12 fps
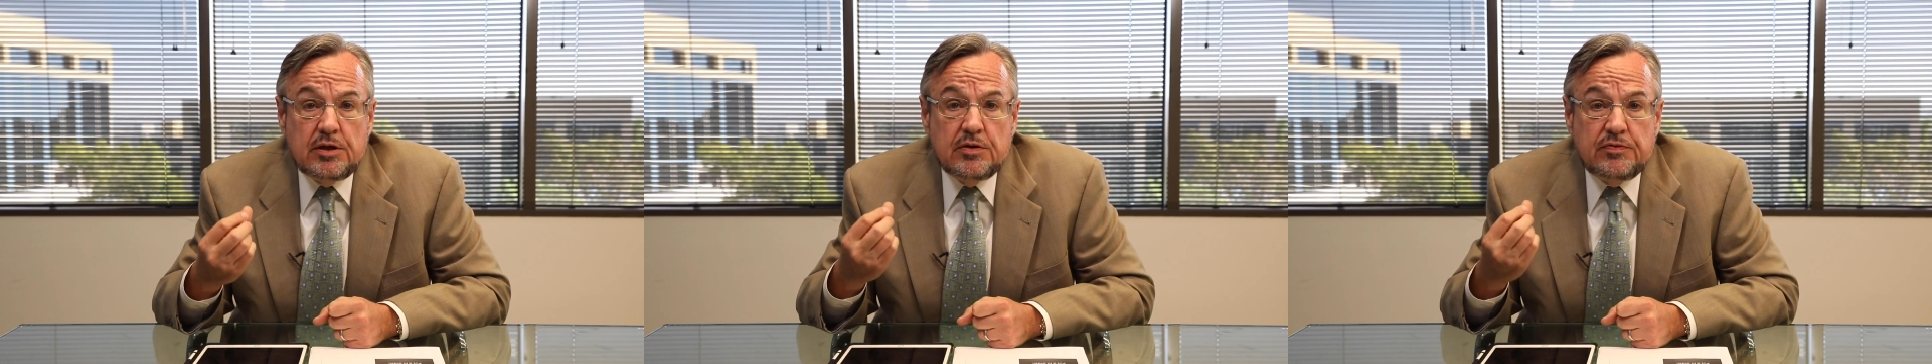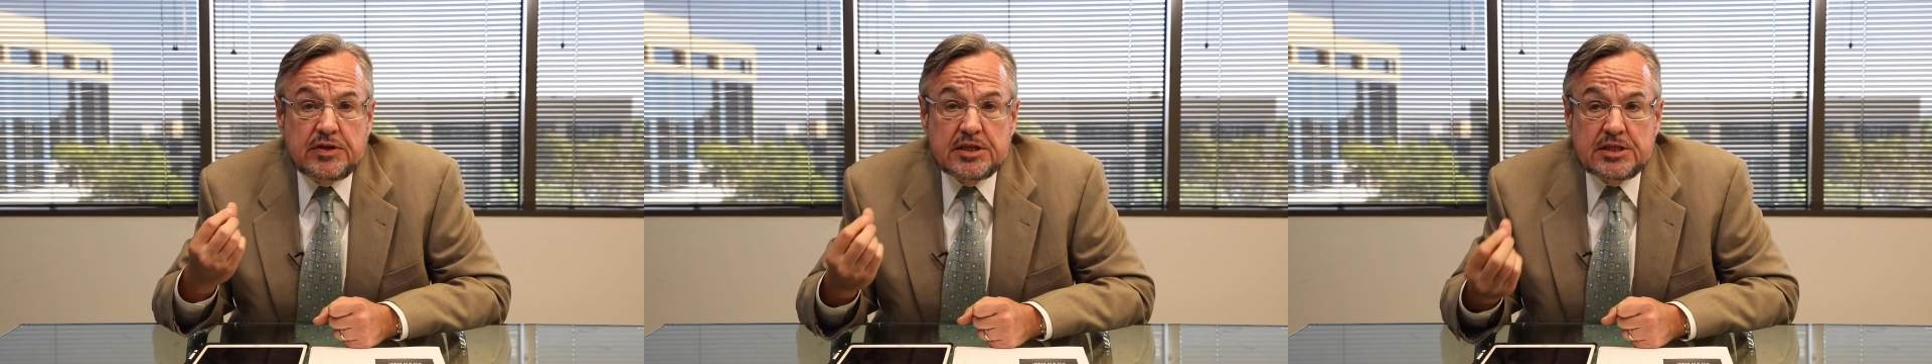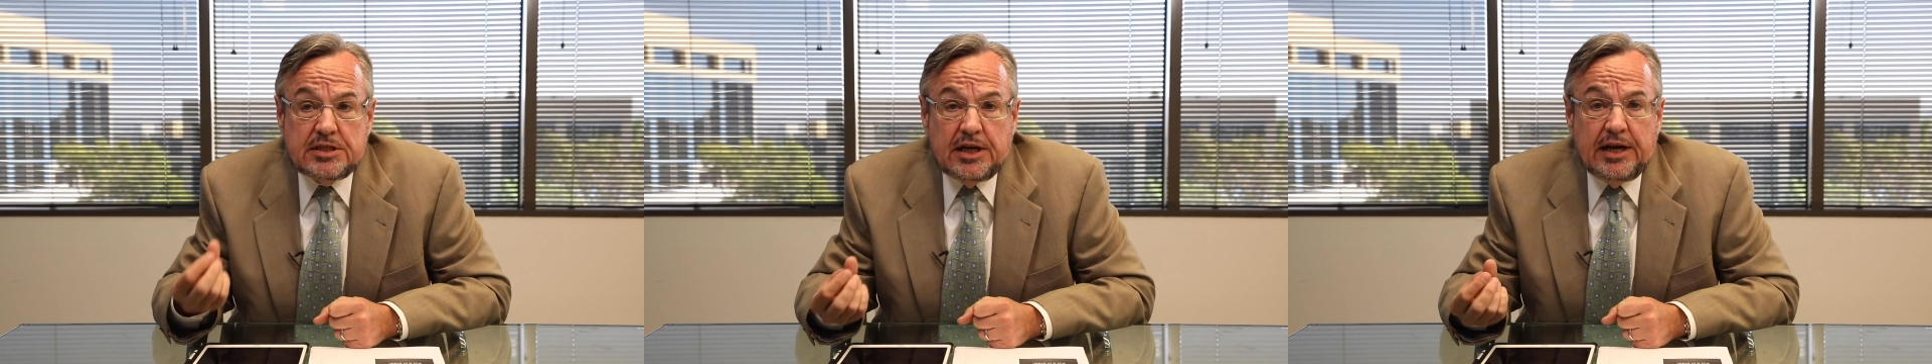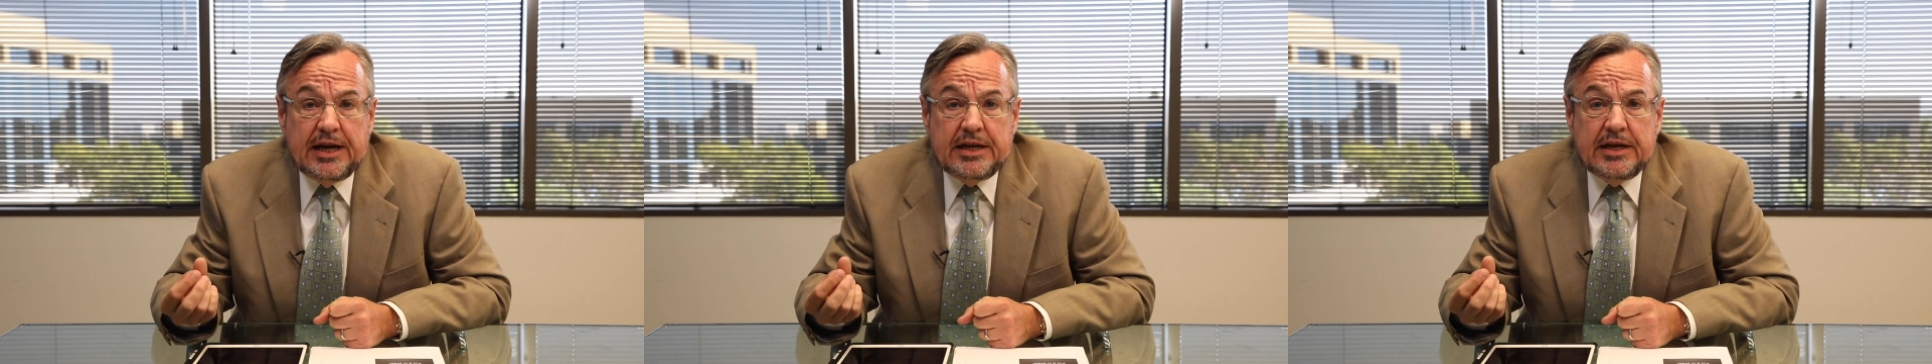you've
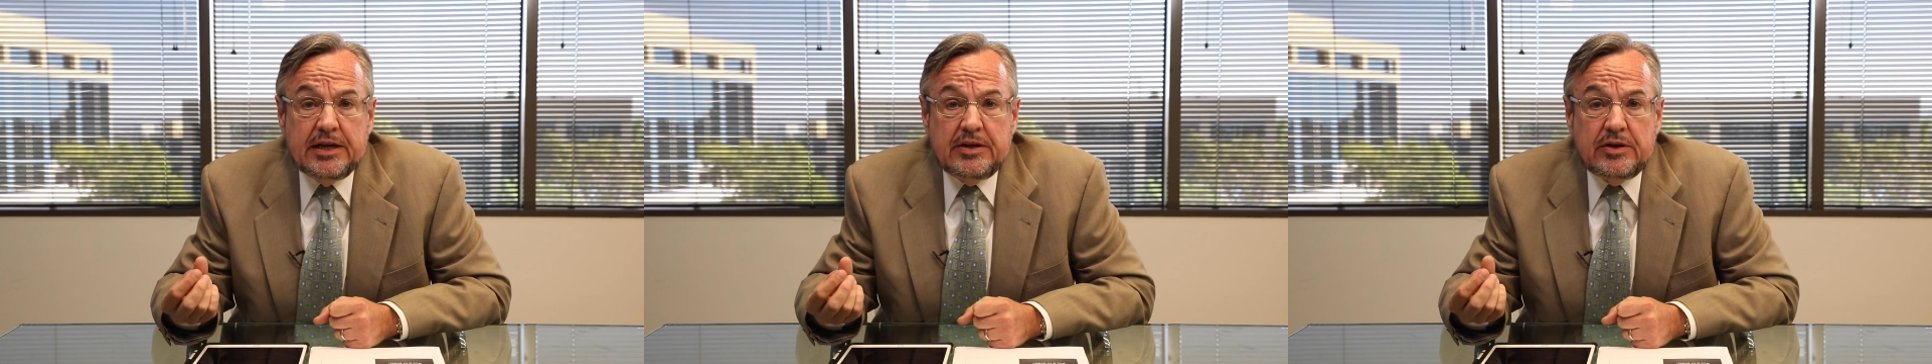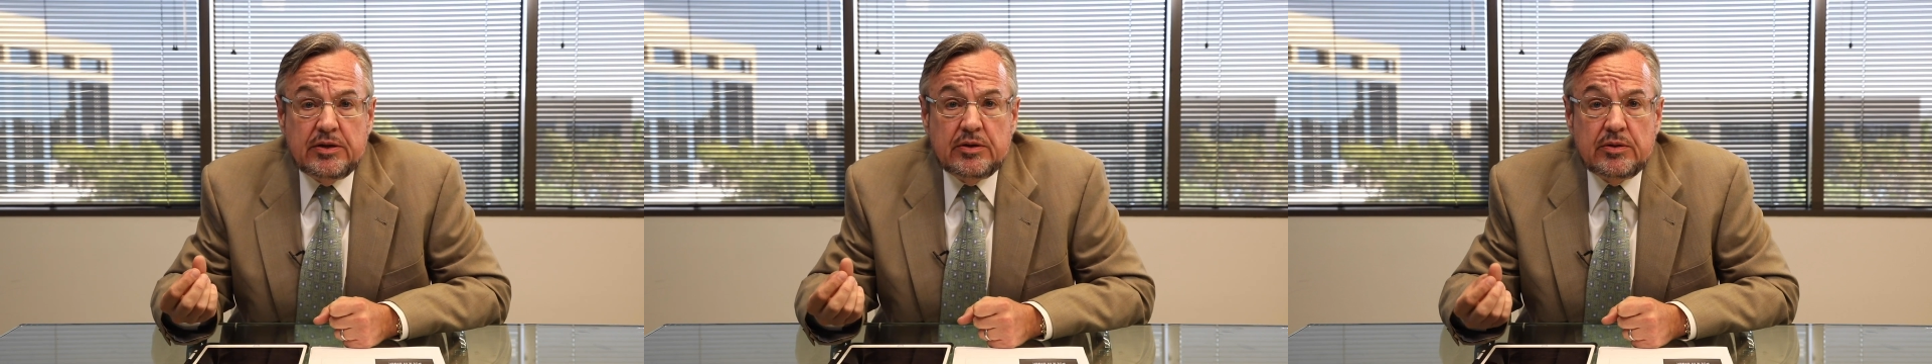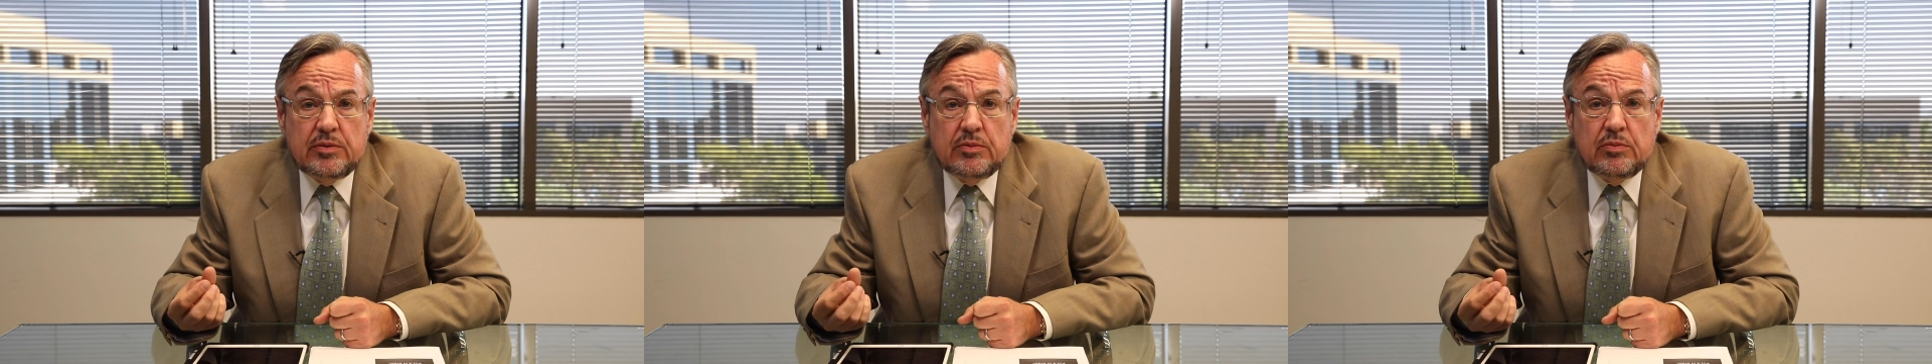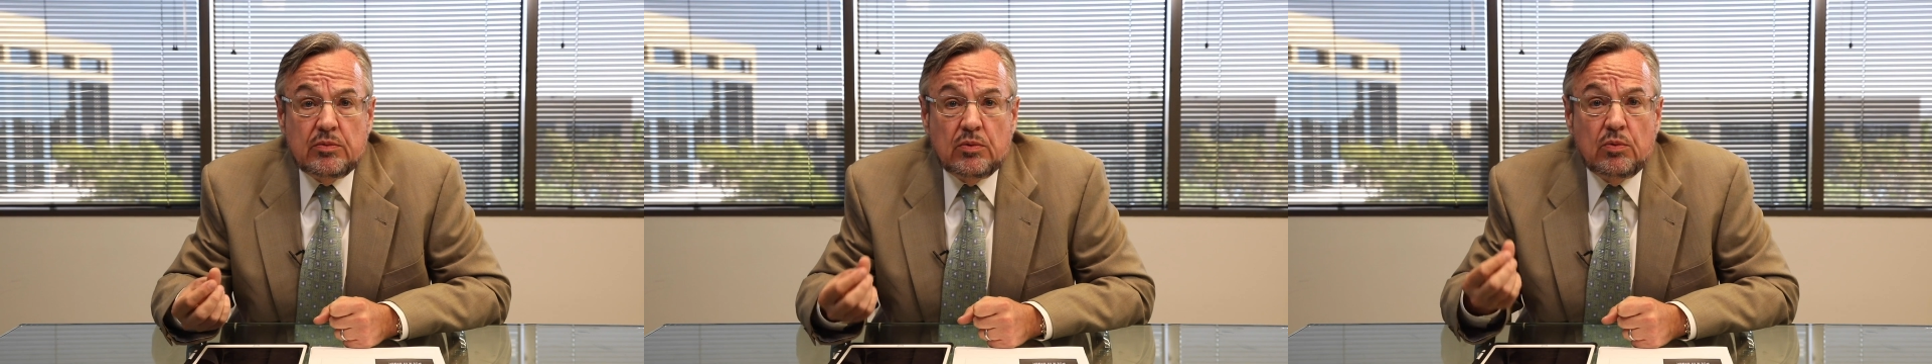decided
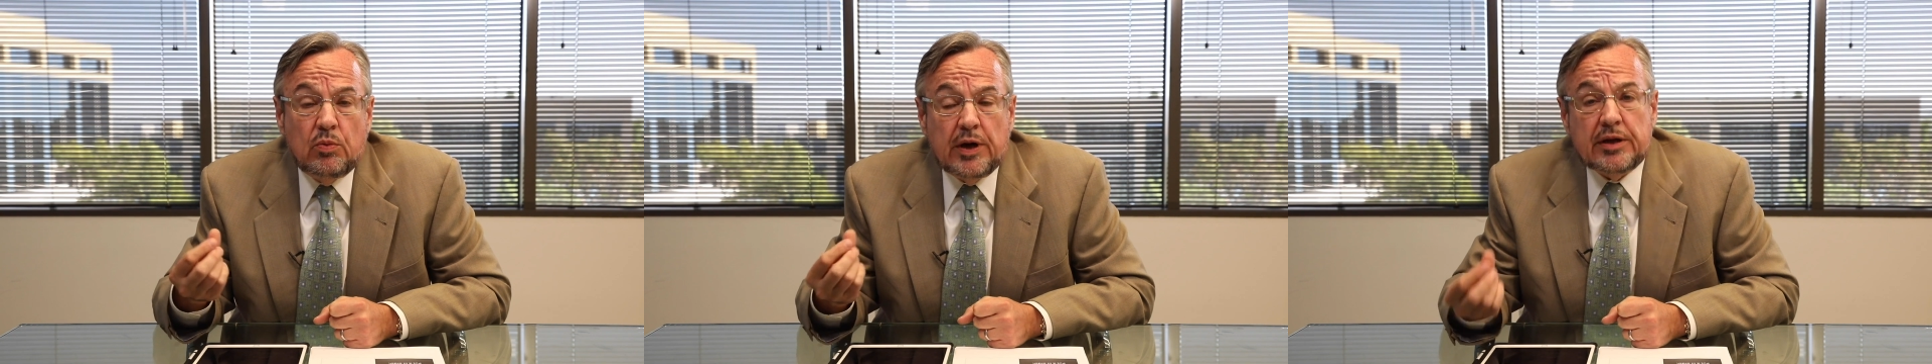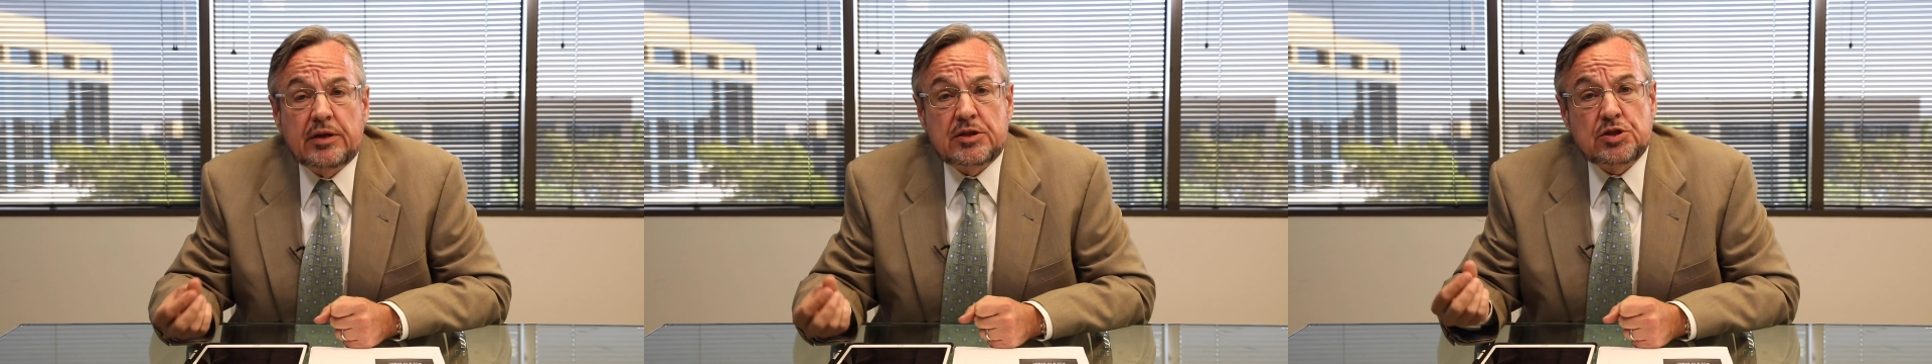what